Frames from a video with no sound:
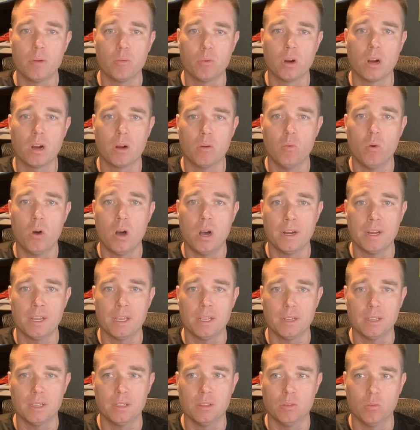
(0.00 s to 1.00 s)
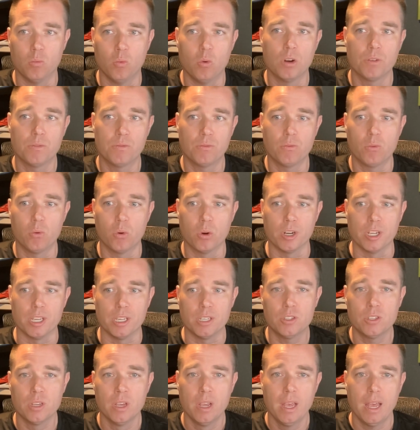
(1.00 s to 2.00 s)
where I want it in the
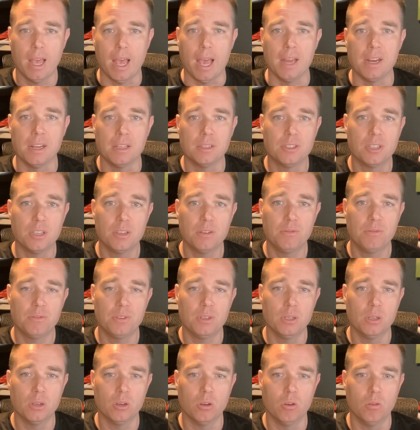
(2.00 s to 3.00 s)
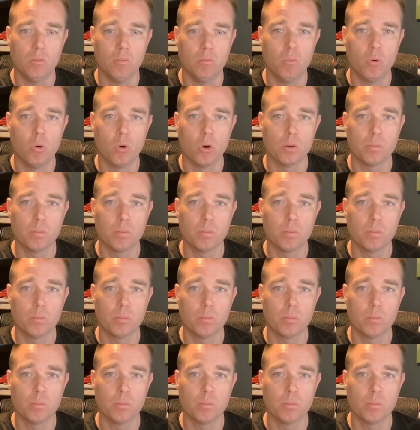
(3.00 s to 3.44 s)
140s, and it did feel more